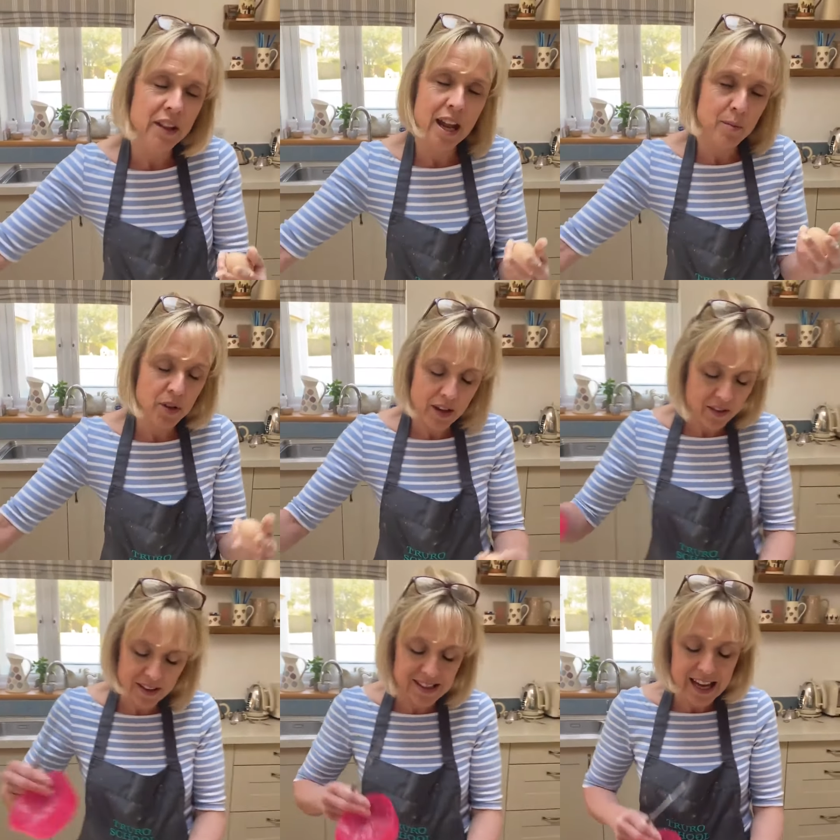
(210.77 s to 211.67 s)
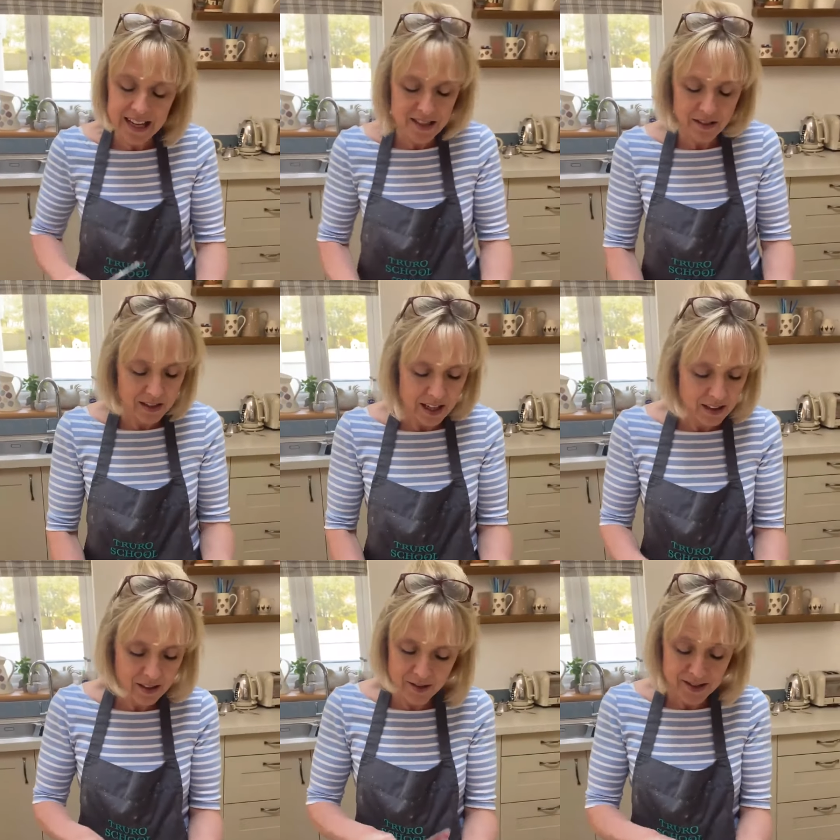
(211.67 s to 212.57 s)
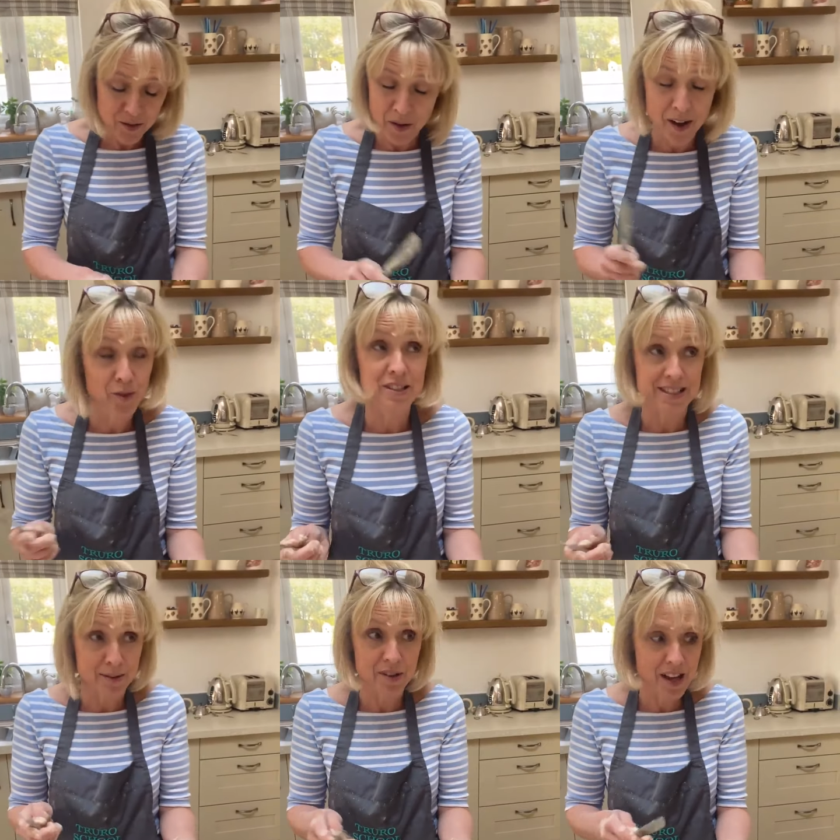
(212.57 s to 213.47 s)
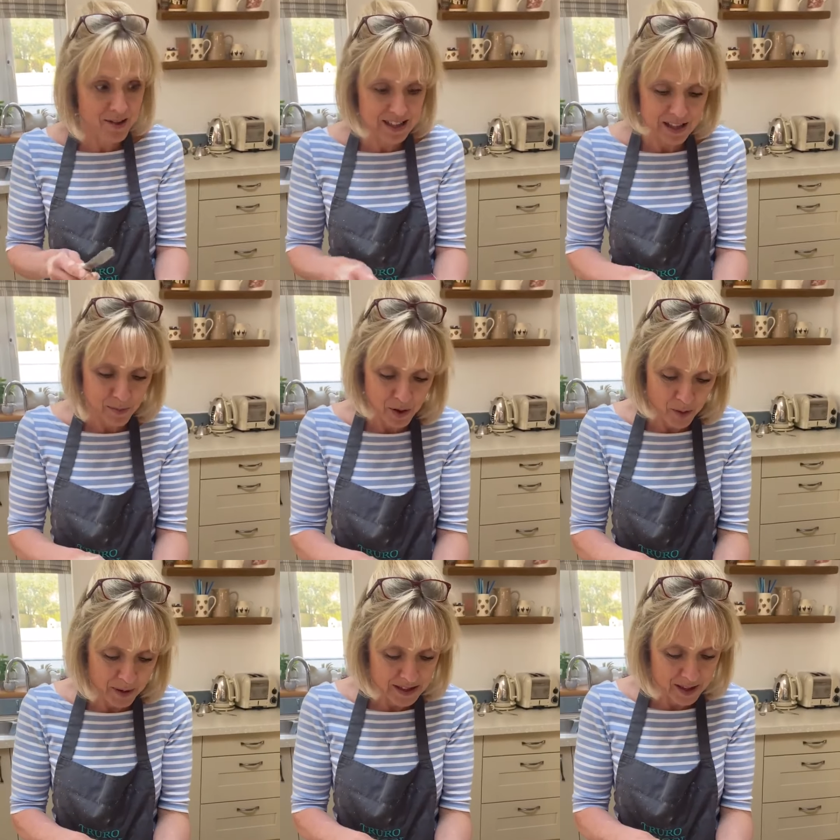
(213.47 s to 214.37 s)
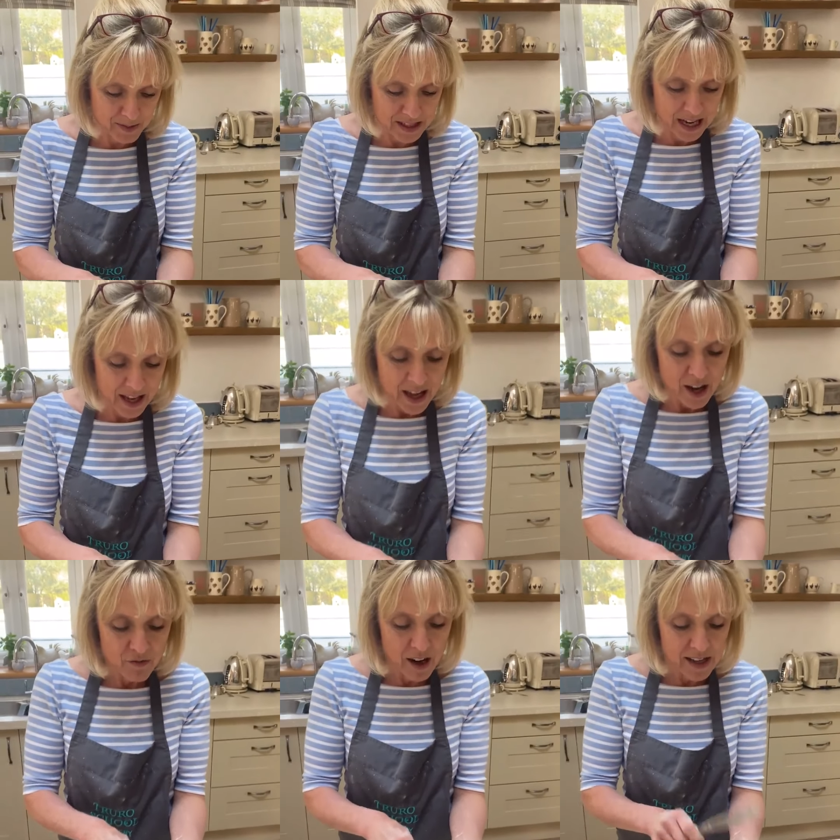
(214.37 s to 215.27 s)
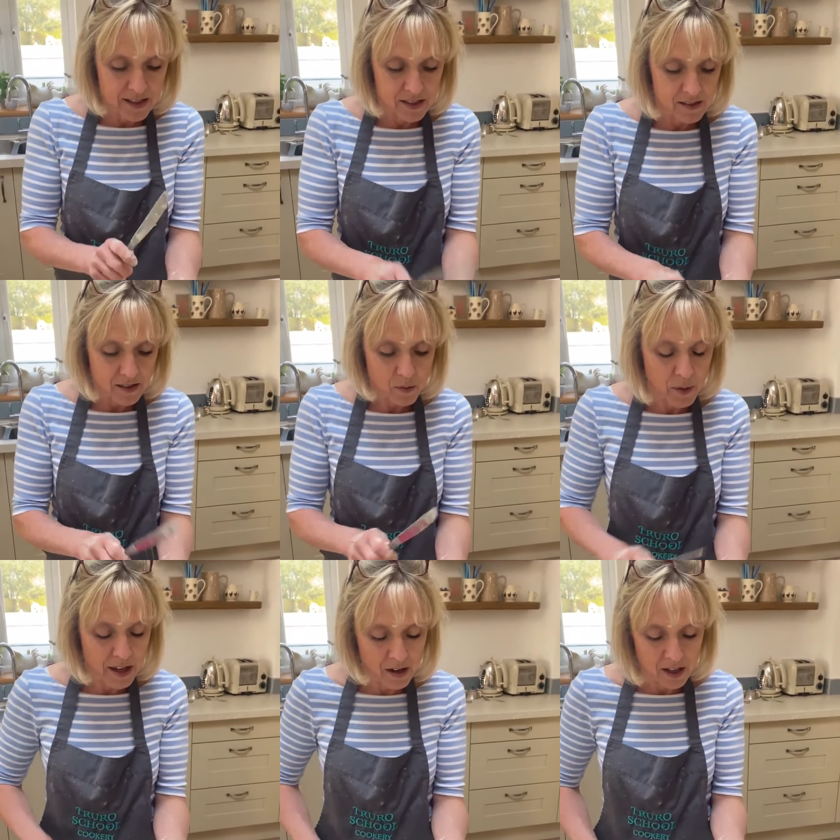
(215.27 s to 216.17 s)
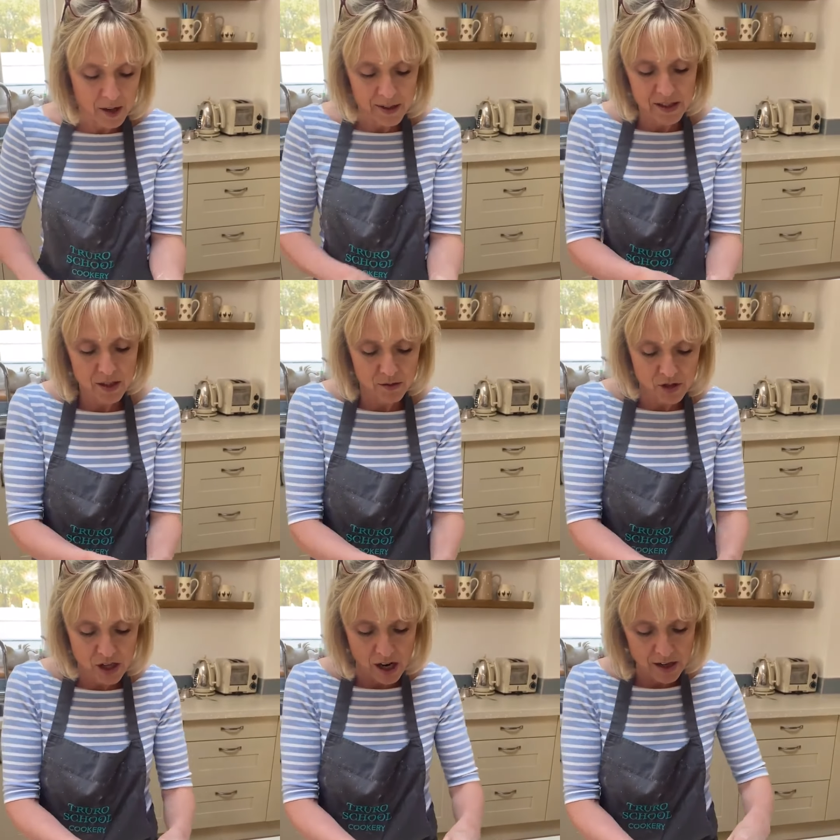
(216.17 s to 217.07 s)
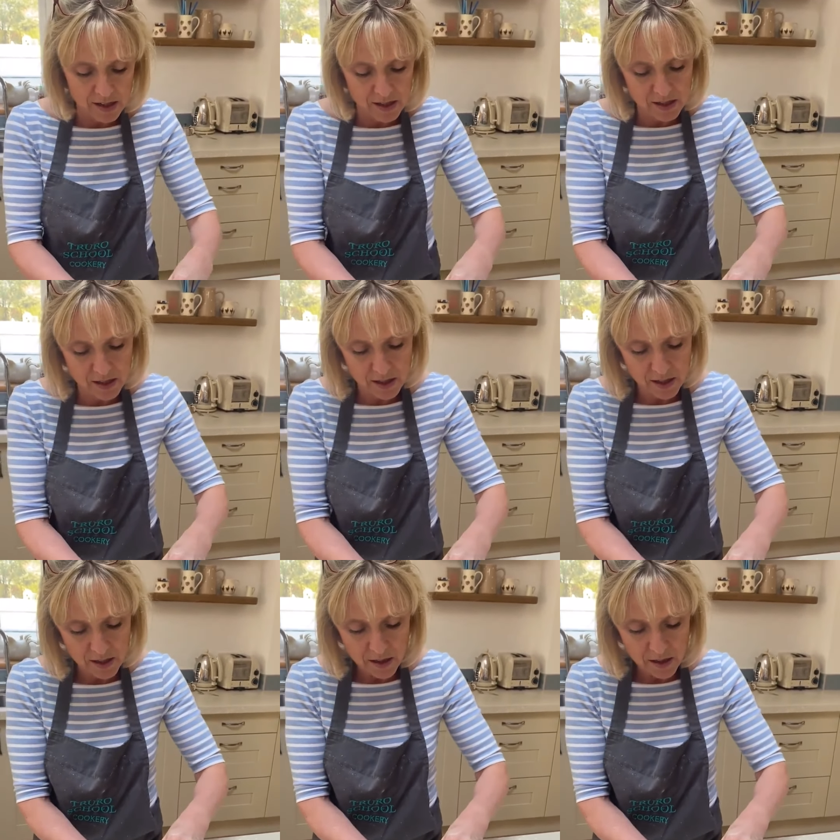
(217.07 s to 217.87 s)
Not the name on it, the date on it. Oh, it's all, honestly, I'm losing the plot big time today. Right, we are going to just